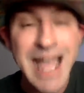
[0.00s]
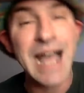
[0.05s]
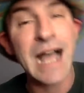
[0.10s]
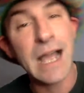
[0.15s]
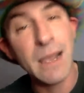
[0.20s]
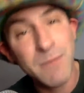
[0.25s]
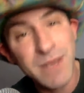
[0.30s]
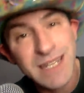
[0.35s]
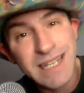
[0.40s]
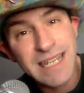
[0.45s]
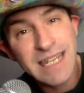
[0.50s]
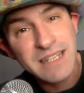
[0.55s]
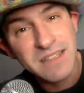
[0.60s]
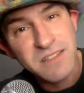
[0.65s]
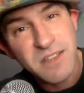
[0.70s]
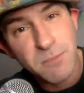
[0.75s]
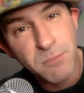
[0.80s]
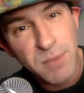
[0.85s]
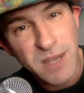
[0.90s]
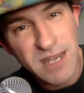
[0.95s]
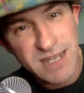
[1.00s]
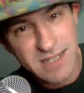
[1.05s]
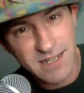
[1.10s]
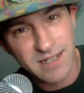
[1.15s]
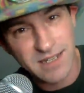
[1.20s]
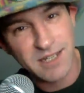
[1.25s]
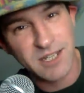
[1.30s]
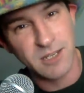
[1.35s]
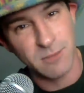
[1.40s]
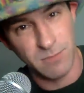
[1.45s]
I'm an
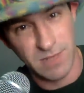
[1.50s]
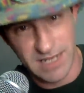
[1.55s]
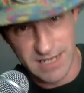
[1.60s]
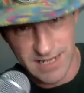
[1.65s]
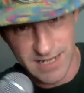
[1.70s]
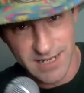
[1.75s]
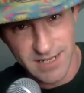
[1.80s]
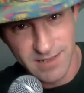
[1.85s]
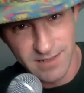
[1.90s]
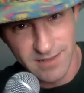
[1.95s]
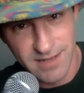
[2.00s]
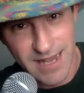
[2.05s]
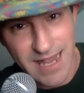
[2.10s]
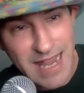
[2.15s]
independent comedian,